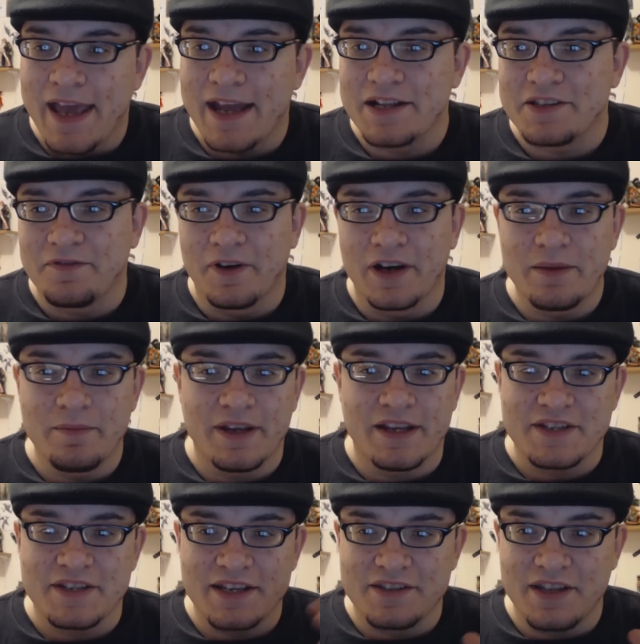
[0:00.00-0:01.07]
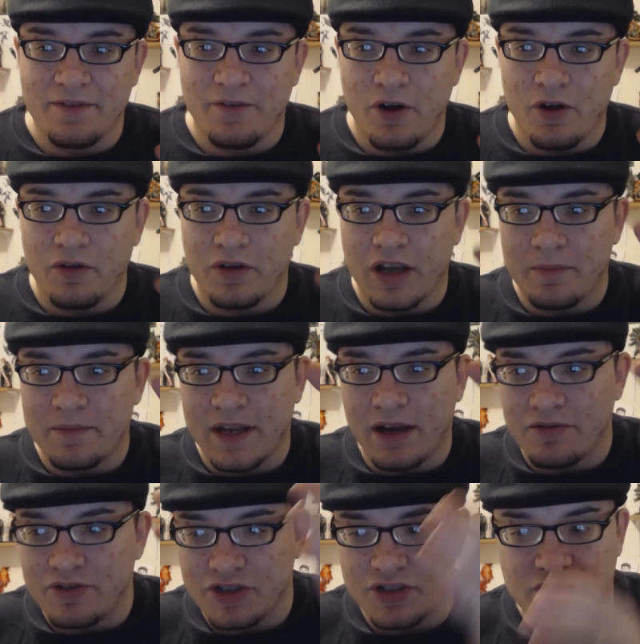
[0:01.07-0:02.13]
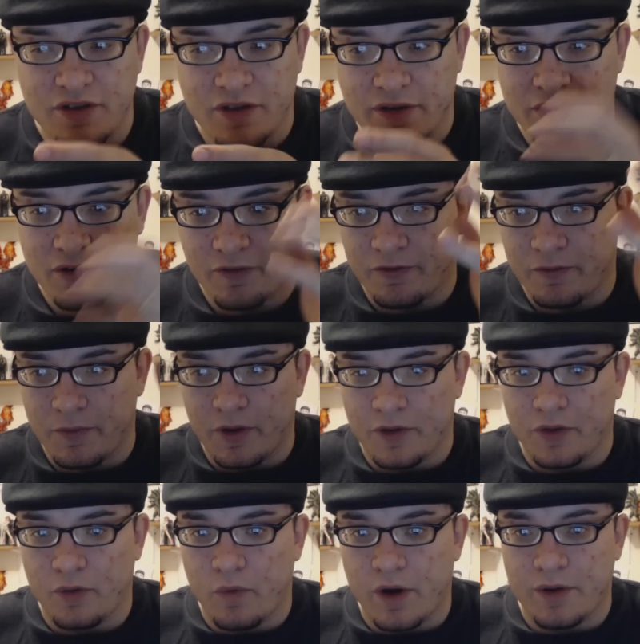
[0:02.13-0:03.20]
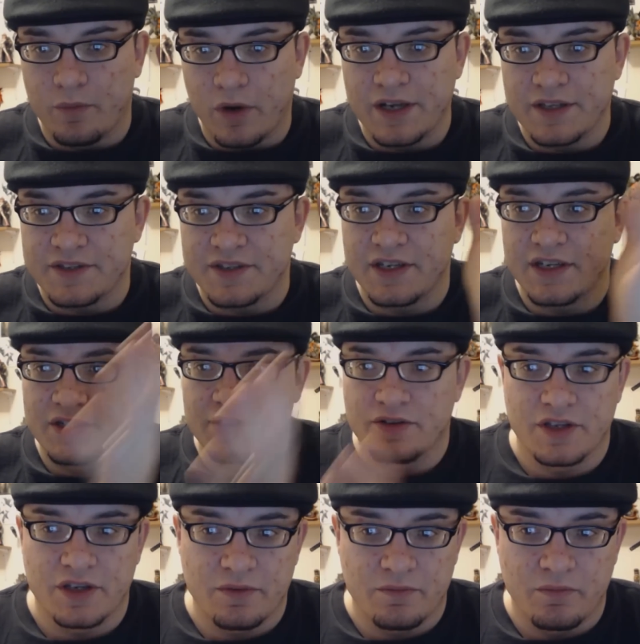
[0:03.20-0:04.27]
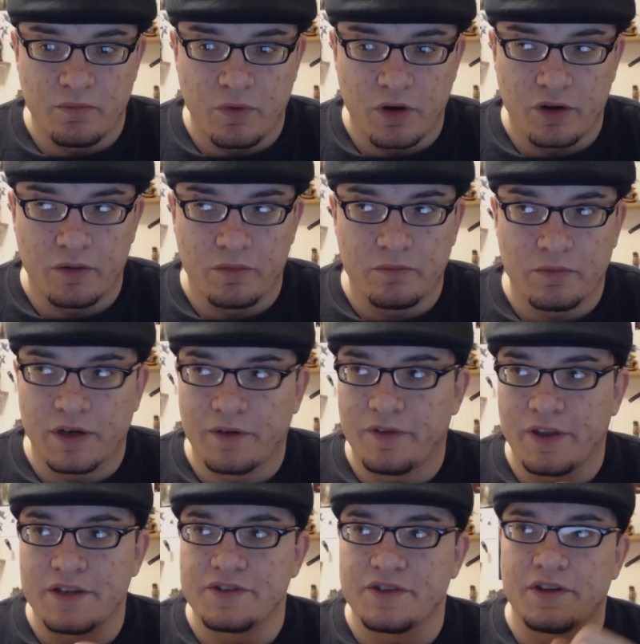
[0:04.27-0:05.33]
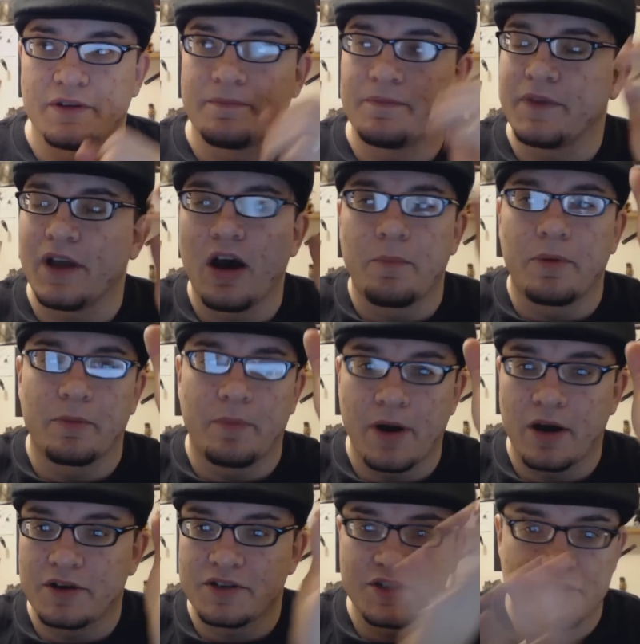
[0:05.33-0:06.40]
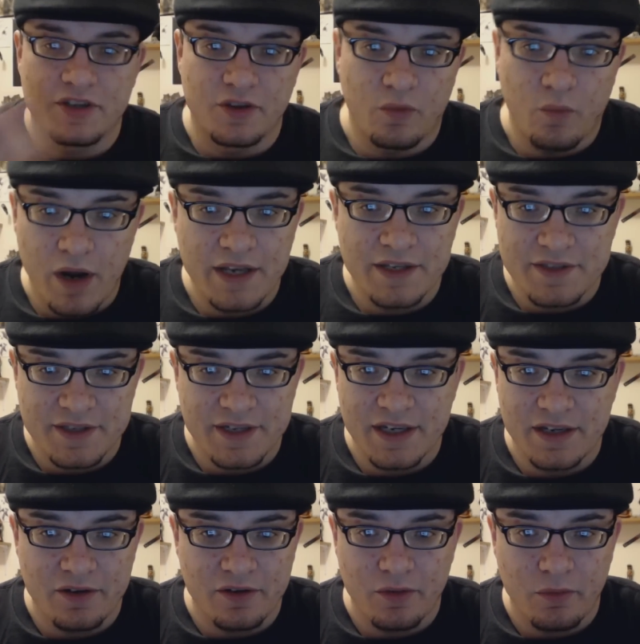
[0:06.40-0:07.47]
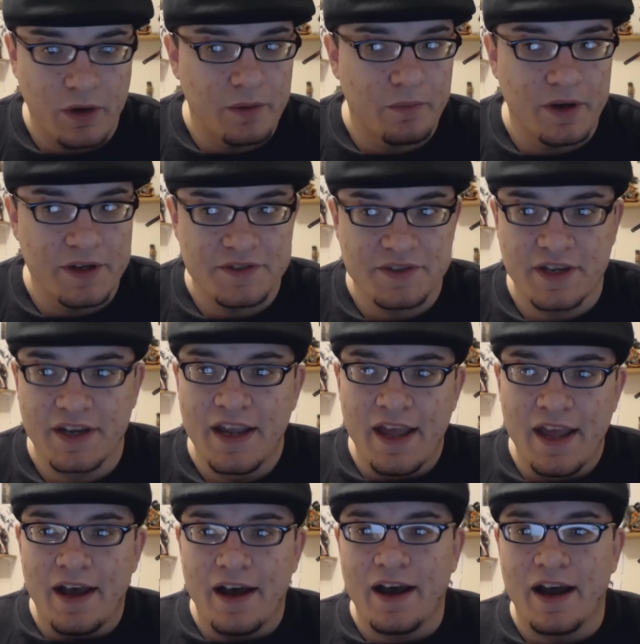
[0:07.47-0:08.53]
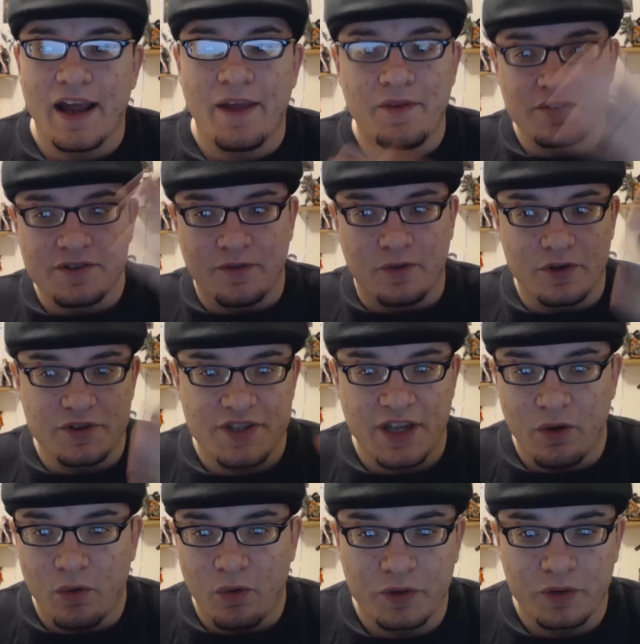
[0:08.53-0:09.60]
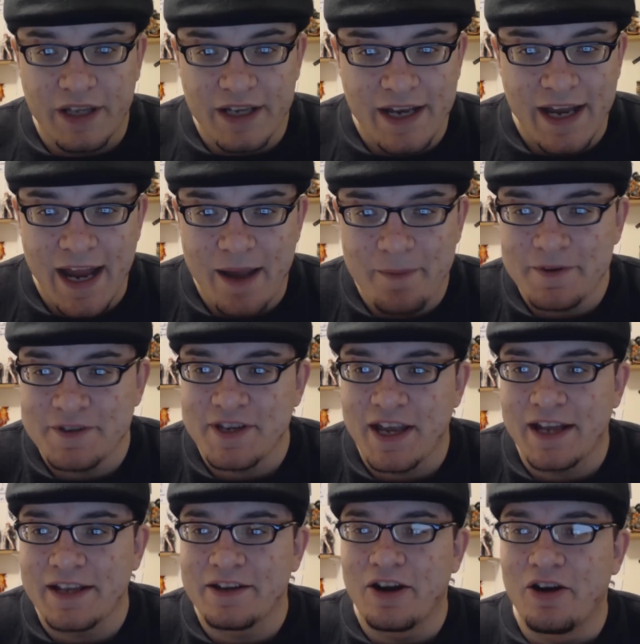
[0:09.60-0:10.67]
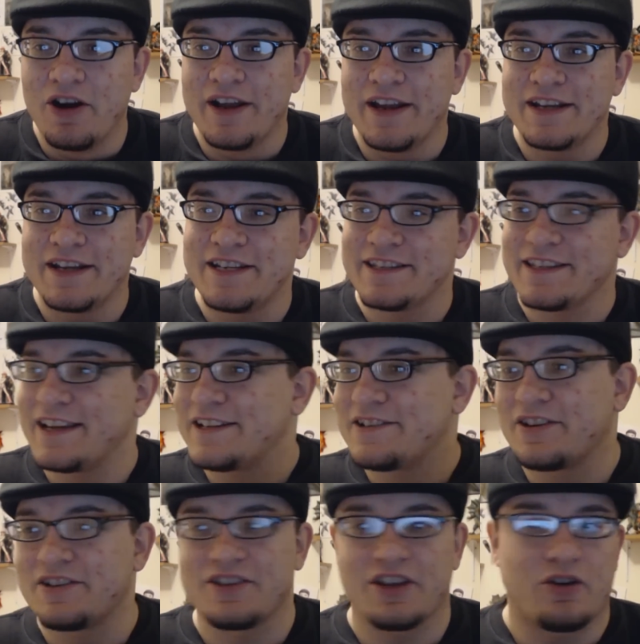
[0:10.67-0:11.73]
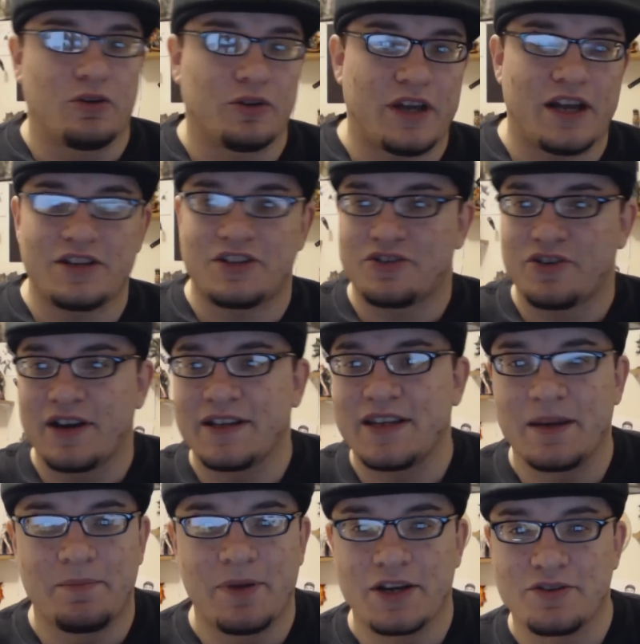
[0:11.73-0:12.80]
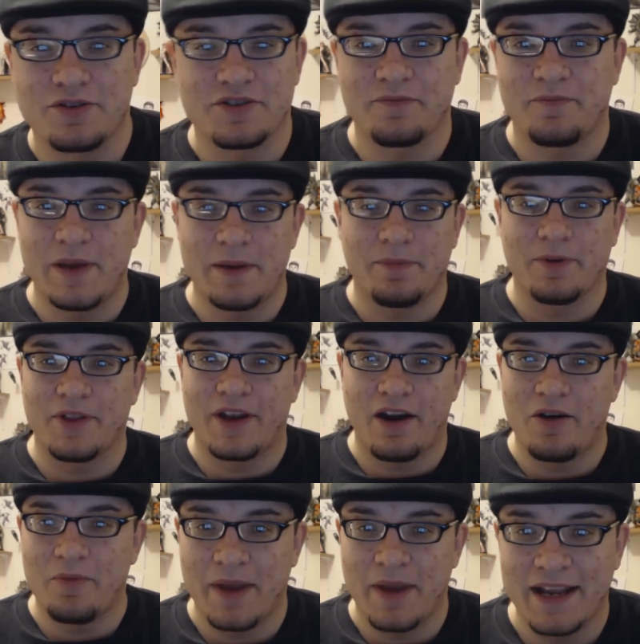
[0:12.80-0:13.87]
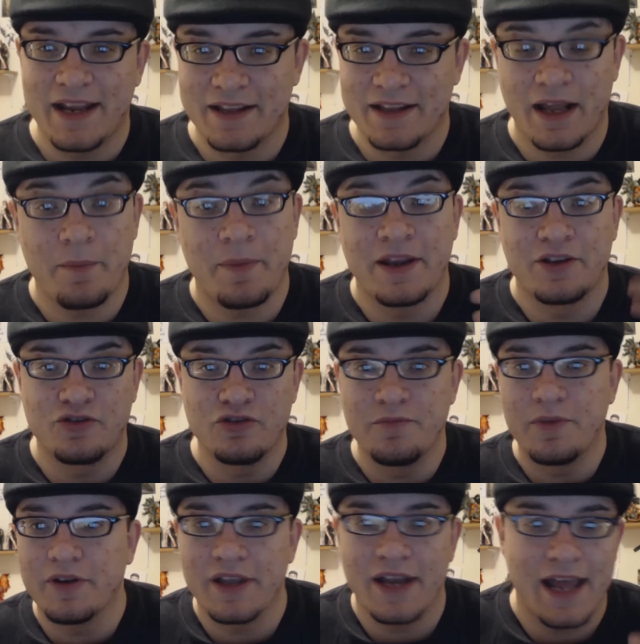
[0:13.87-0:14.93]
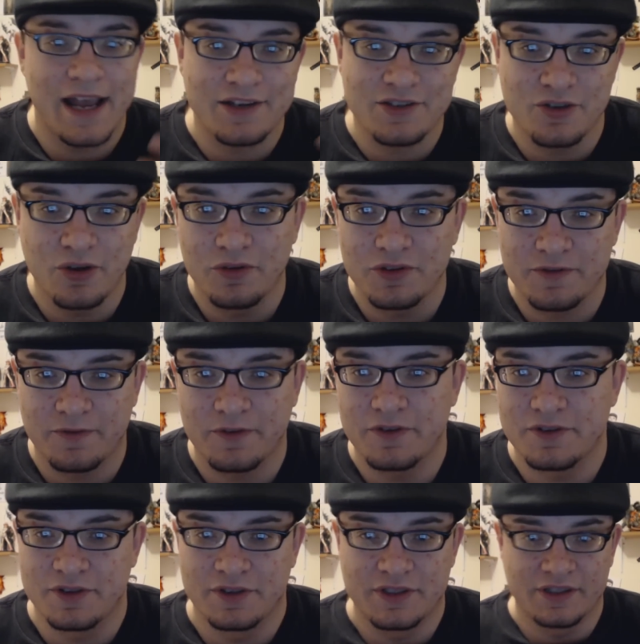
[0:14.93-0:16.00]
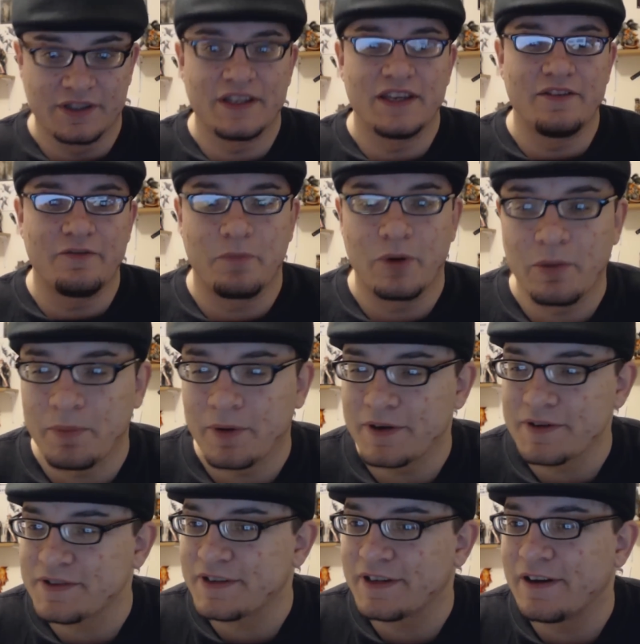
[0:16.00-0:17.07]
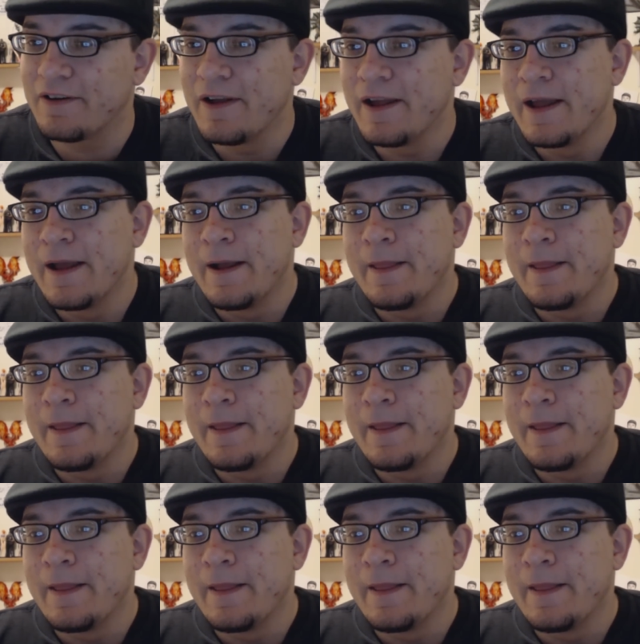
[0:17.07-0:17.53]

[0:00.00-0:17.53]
And it's funny because as they've all come down, just to you know, from the, the White White Sea to the or whatever that is, the the upper part to the White Sea or the White White Sea, uh, and there's of course that older lady Amazon. You know, she's like she's like hold on, she's trying to take pictures of people that aren't paying. They got to pay two billion Extols for to to leave per person, you know?